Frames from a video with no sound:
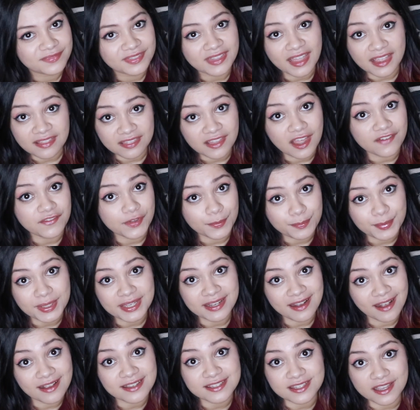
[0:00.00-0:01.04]
they love it
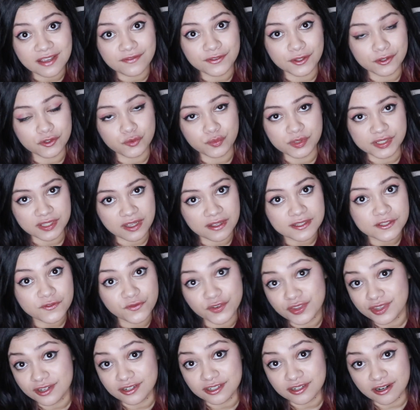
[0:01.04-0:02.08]
because of those results
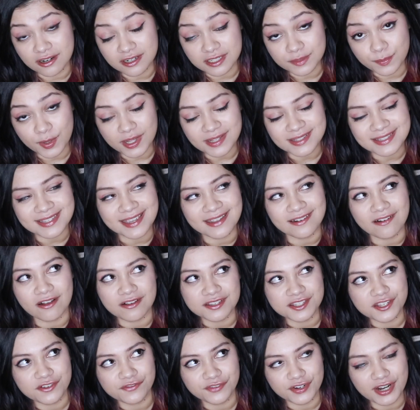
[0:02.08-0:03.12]
for their dark spots and
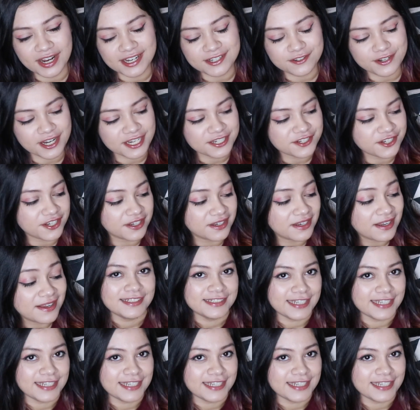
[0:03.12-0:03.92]
also for hydration.